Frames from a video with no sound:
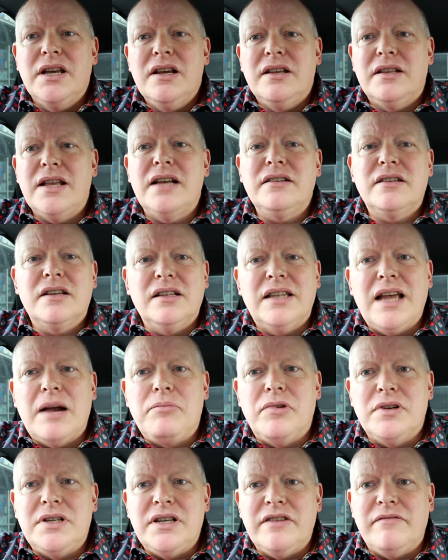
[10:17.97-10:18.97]
That's
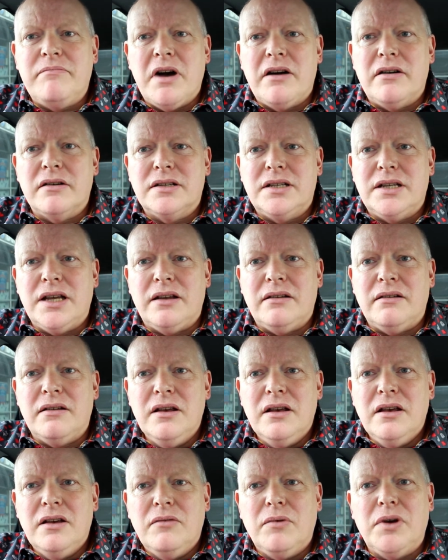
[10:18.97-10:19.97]
collaborative marketing,
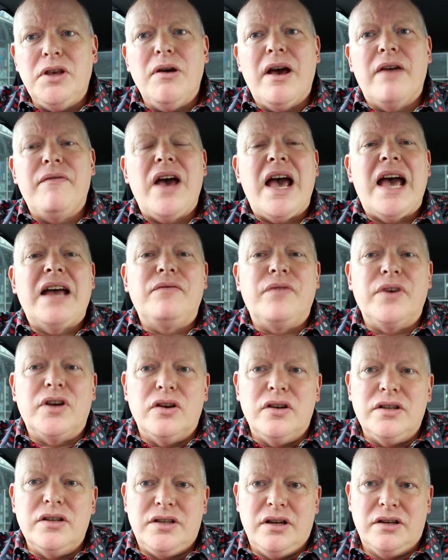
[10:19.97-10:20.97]
where you have
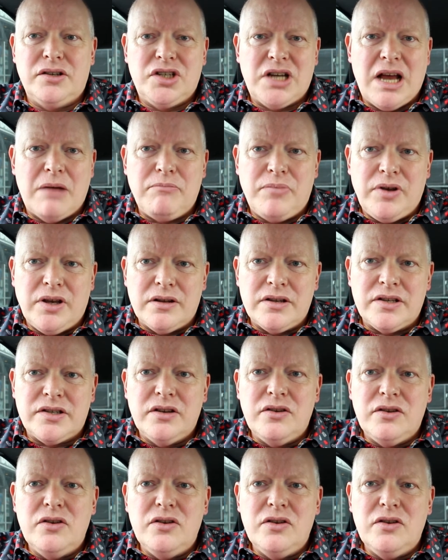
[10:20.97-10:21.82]
advocates and champions,